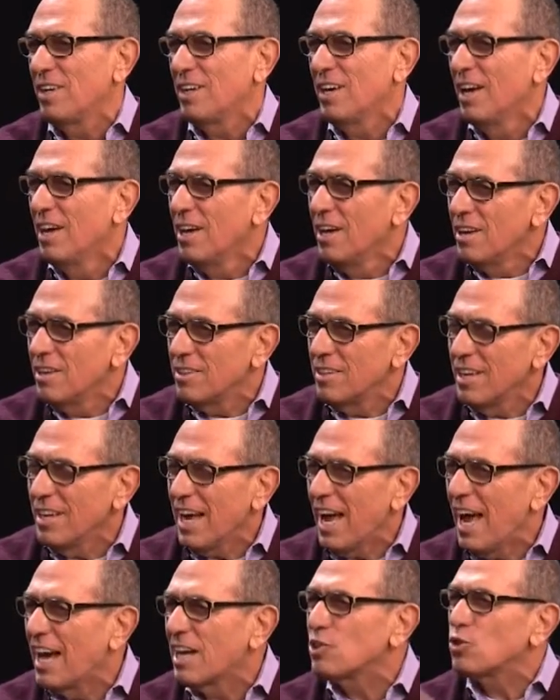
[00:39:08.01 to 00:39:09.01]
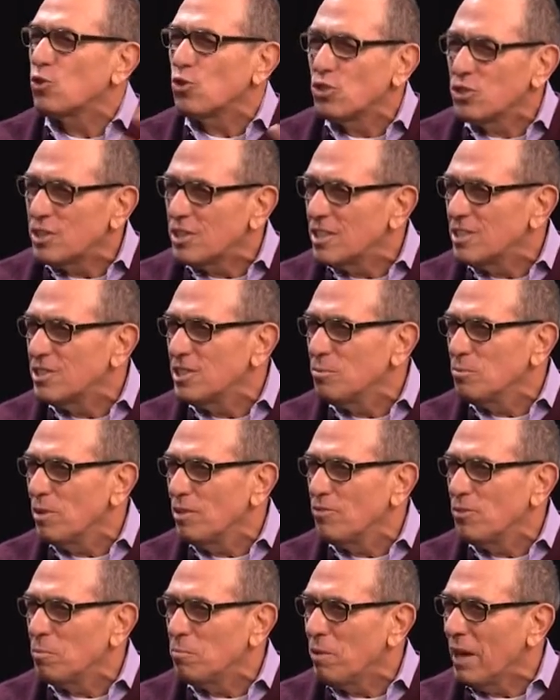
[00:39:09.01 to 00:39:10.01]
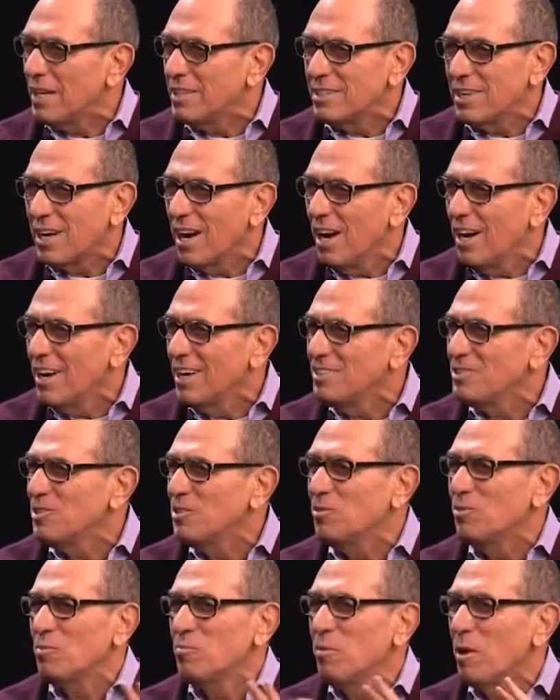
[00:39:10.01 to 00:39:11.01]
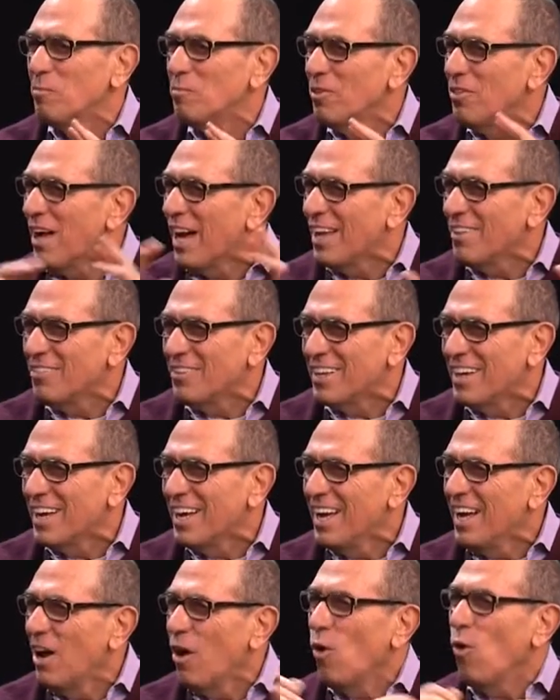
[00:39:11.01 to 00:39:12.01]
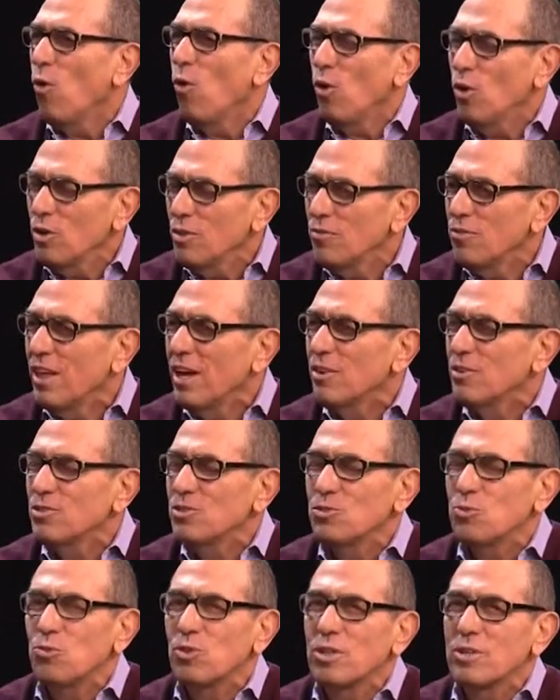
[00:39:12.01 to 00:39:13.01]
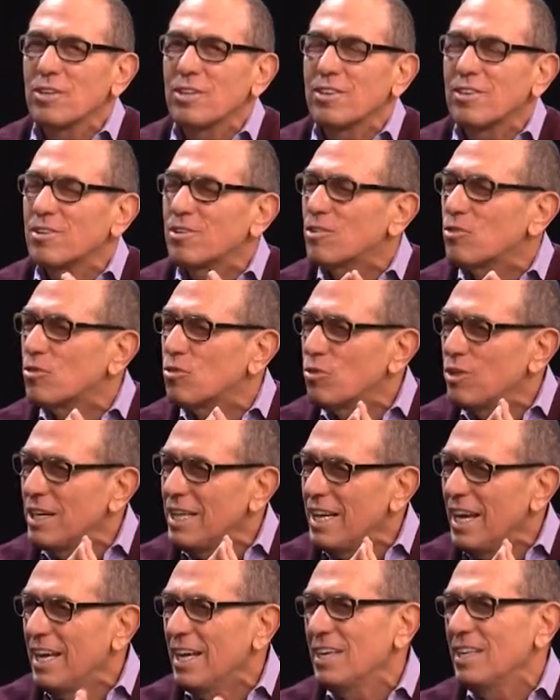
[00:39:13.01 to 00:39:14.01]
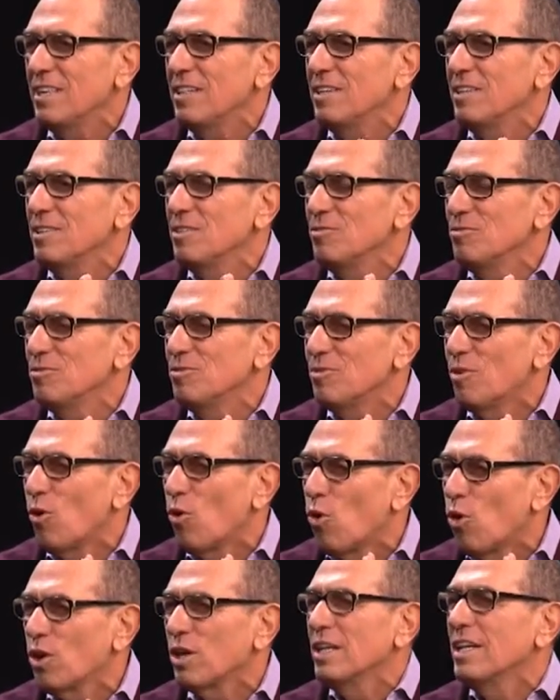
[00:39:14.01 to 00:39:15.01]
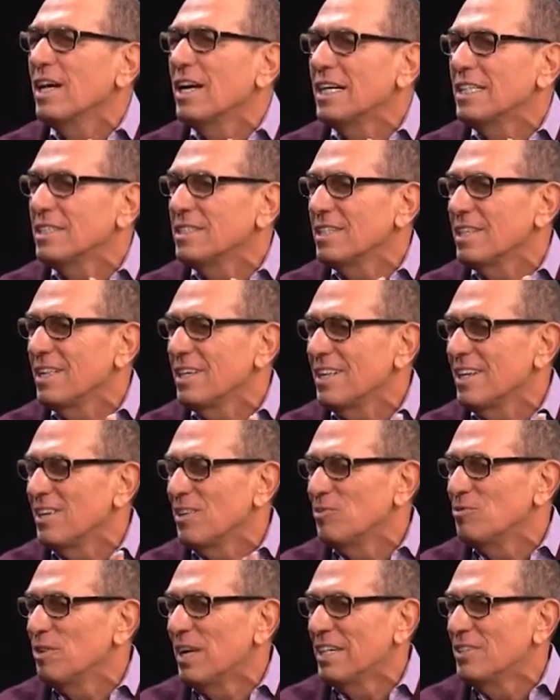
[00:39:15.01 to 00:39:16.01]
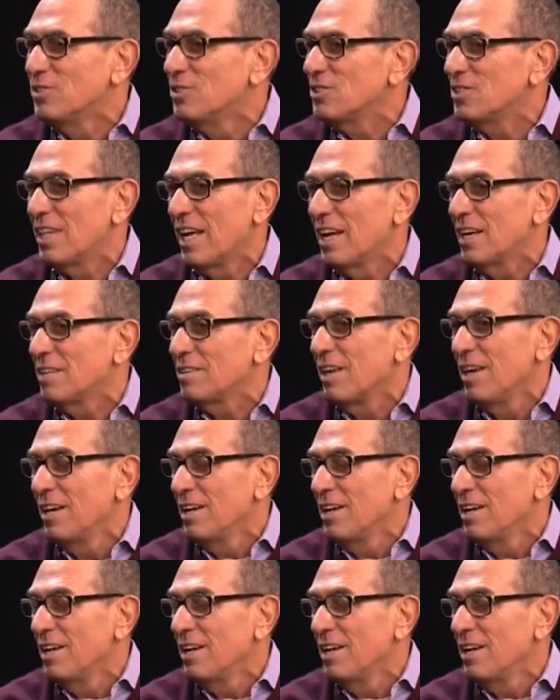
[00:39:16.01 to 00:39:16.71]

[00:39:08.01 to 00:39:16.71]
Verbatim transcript: yeah. the exorcism of the Pentagon, you remember that? Yeah, yeah. All of those mm. were creative organizing events that